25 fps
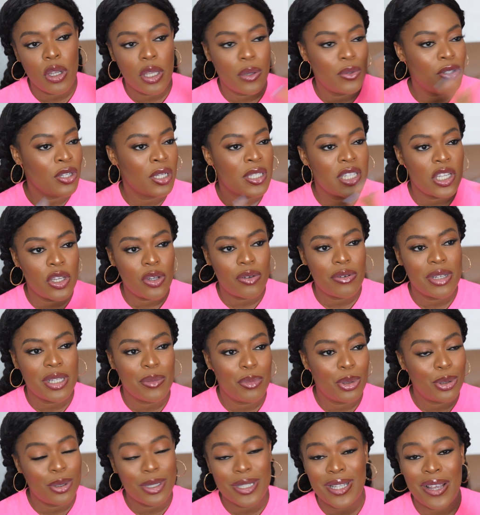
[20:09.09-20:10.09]
He just increases
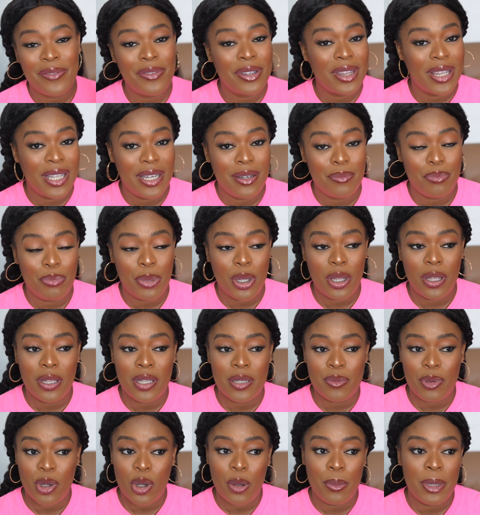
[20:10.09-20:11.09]
because everything
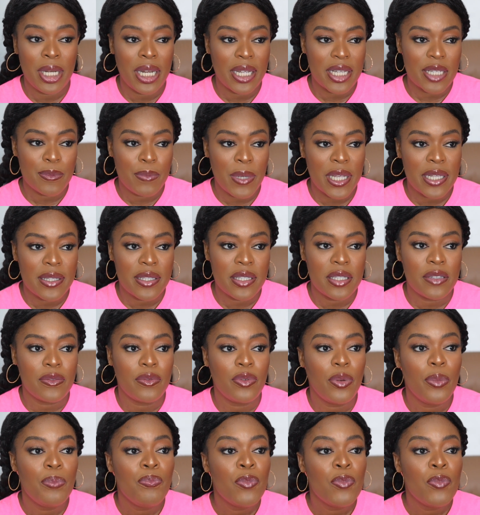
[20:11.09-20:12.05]
is becoming expensive.